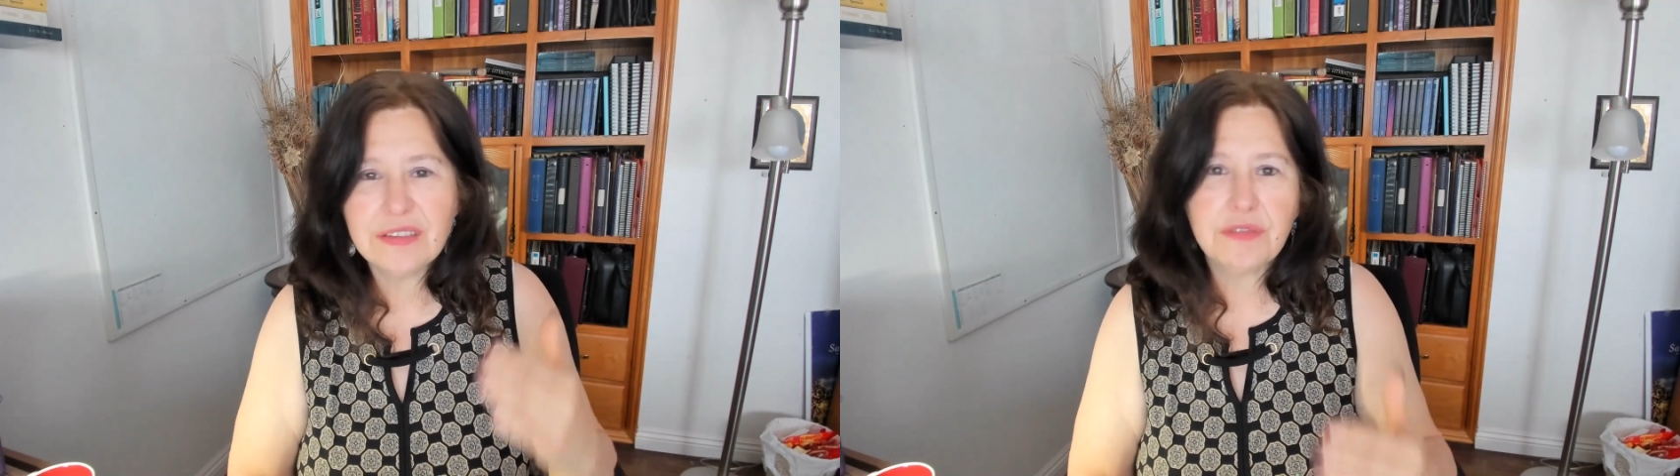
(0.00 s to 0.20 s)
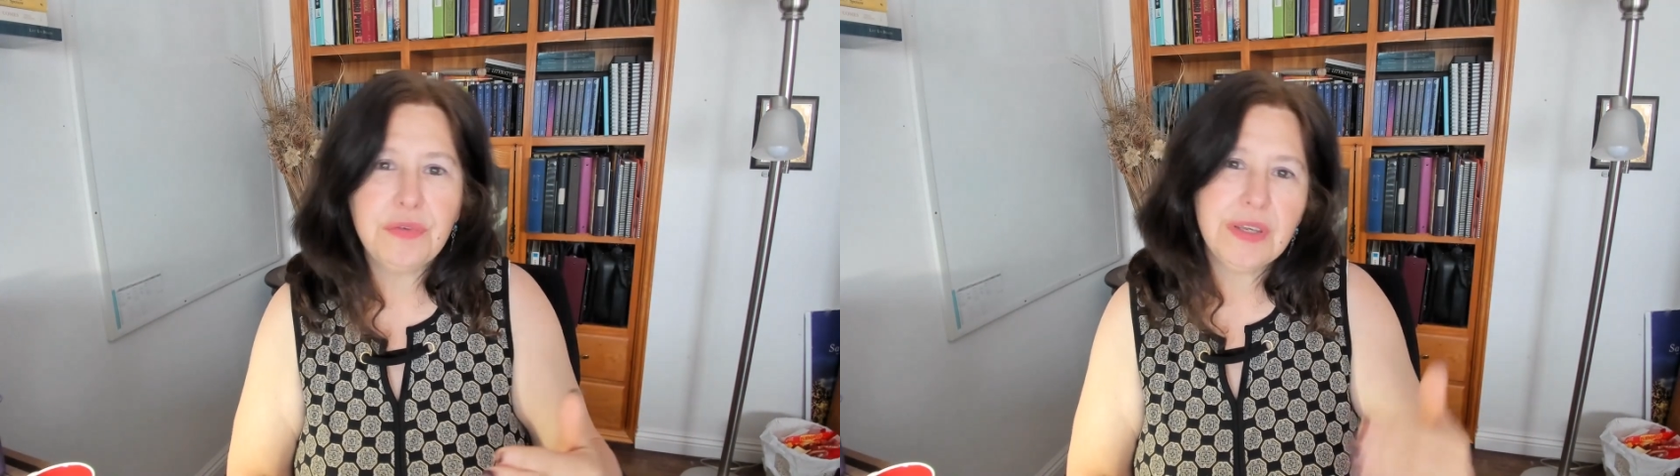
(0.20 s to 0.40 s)

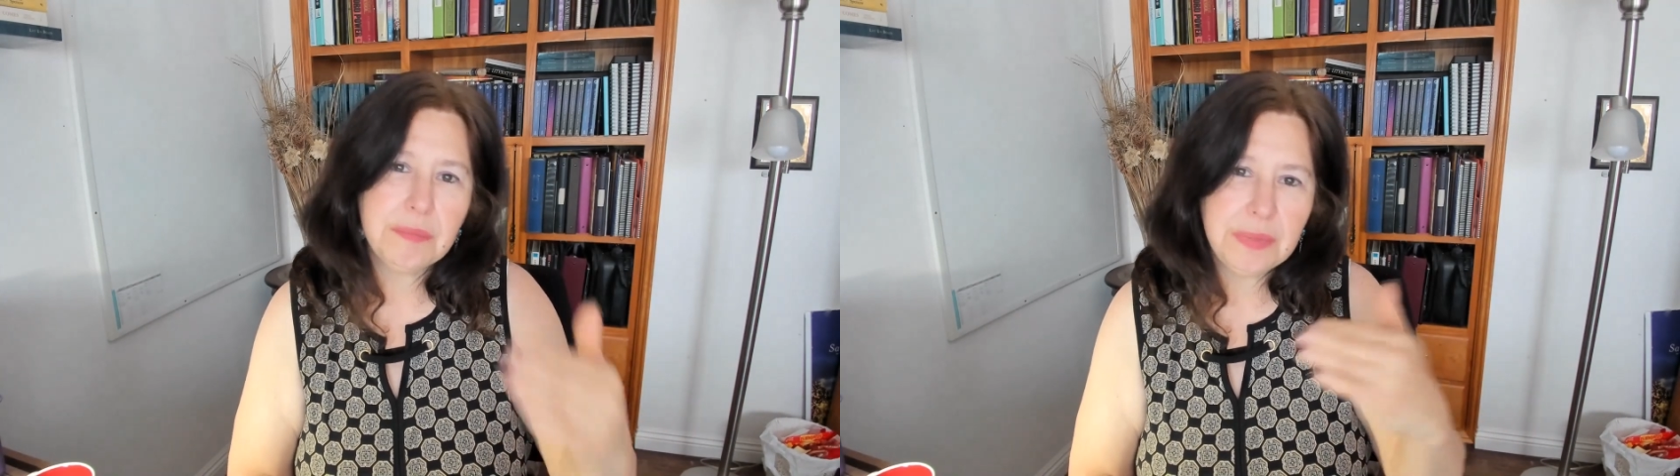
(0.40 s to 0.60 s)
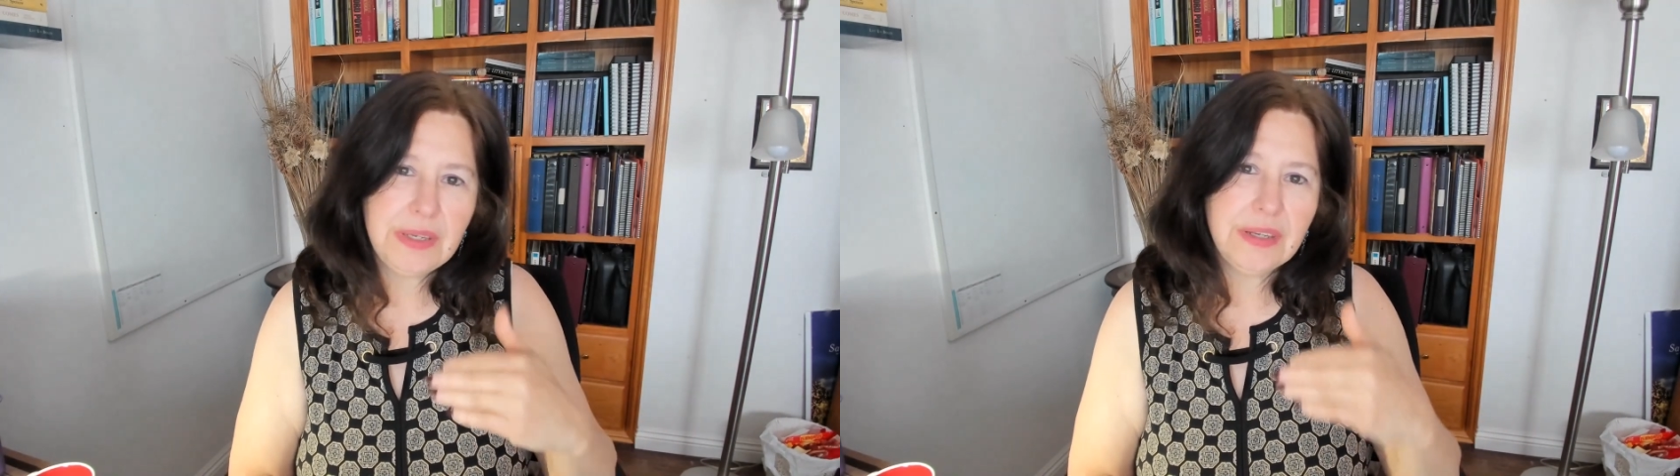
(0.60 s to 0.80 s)
is if we
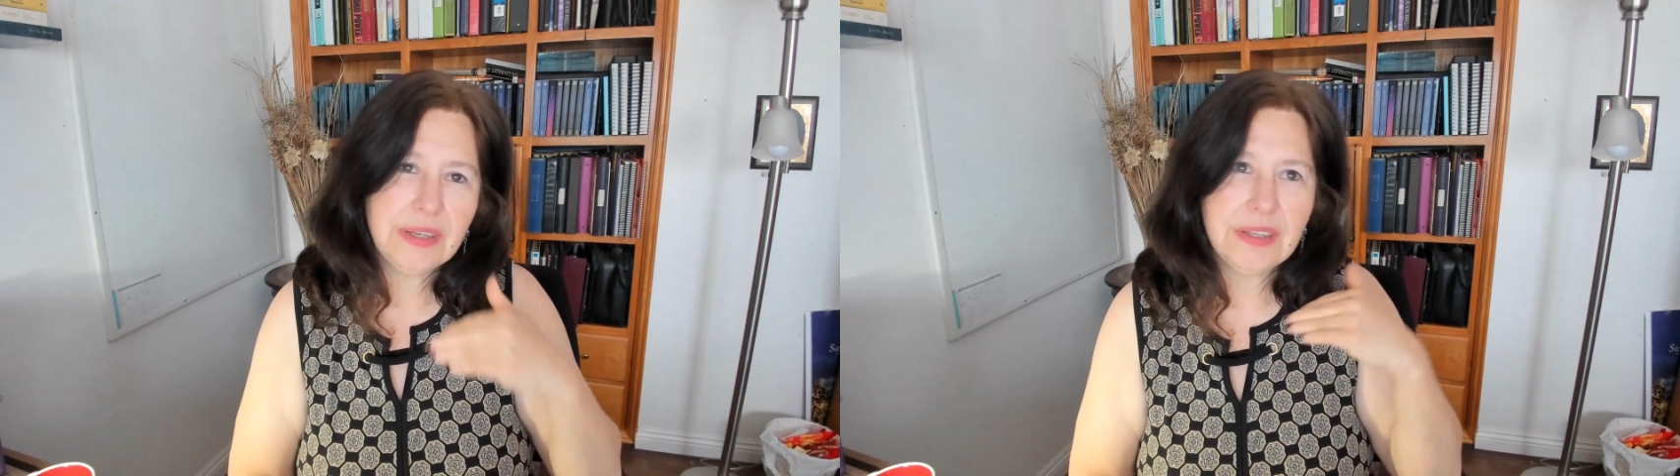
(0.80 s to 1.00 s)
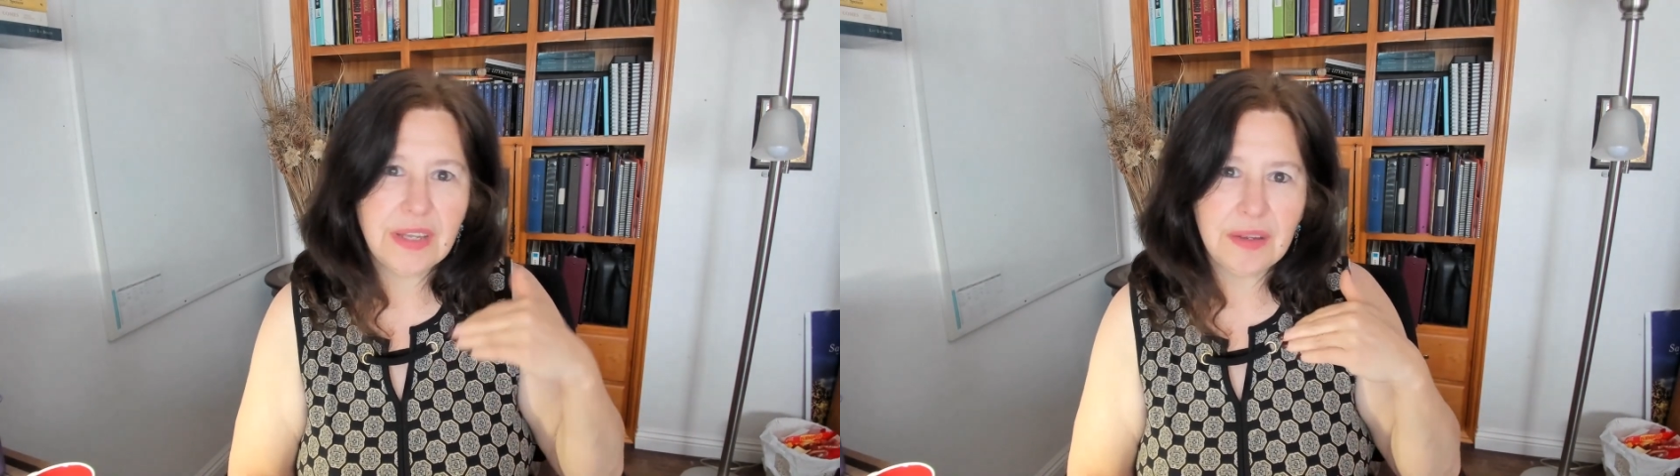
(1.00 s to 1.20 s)
can be
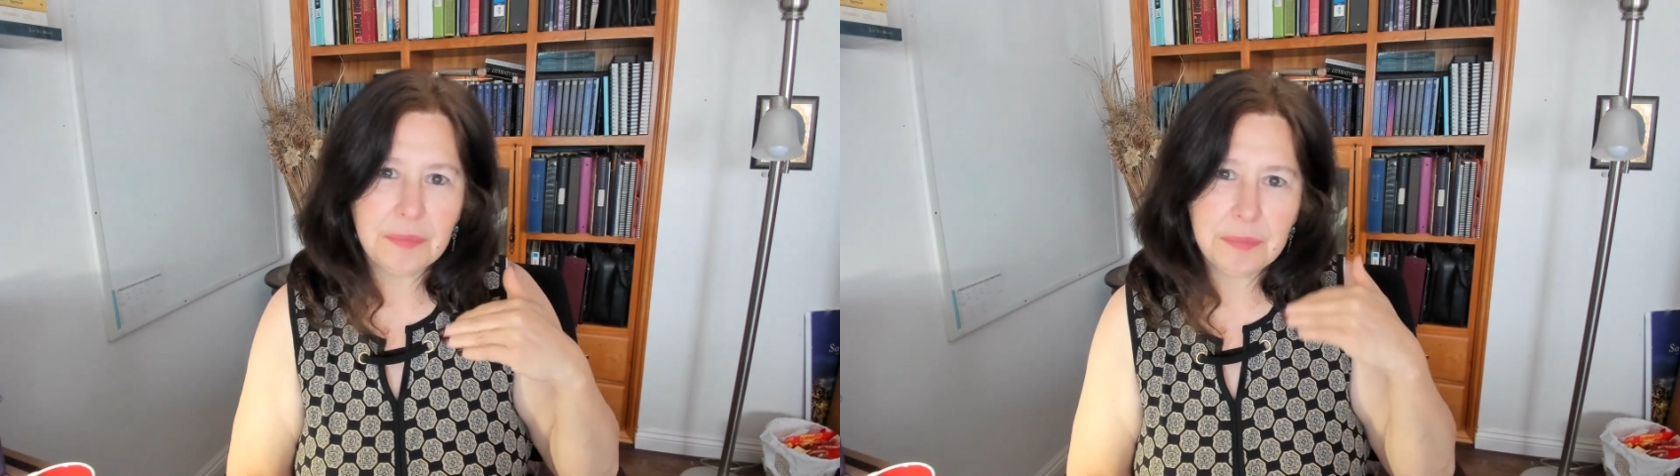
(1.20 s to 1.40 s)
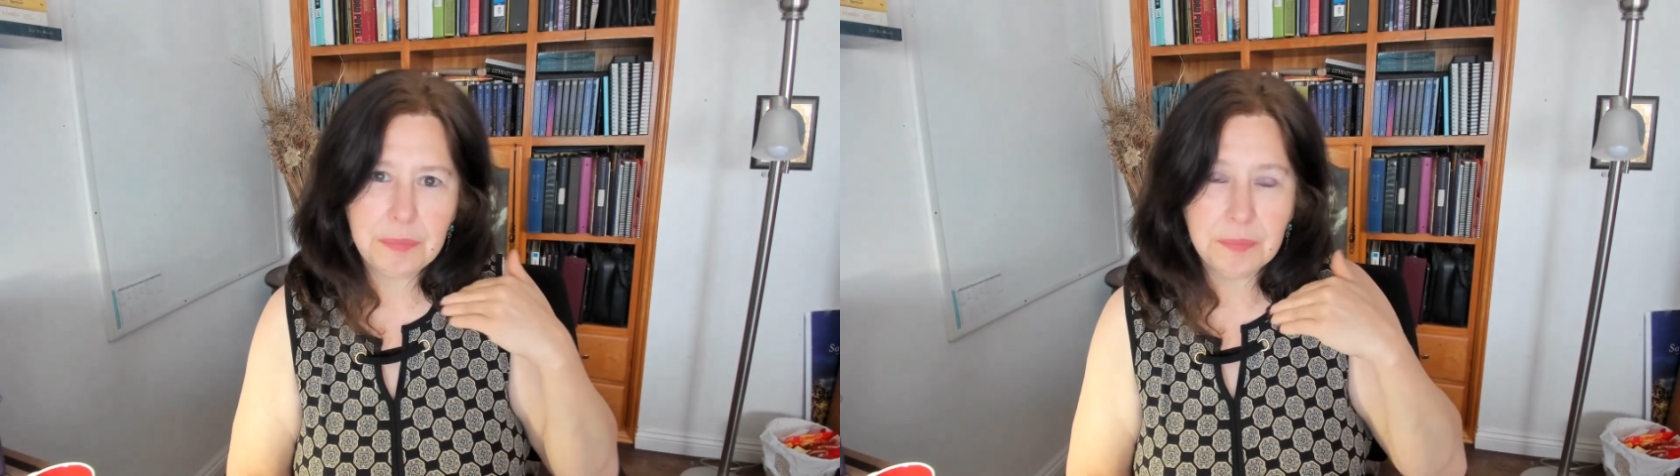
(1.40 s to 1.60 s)
in that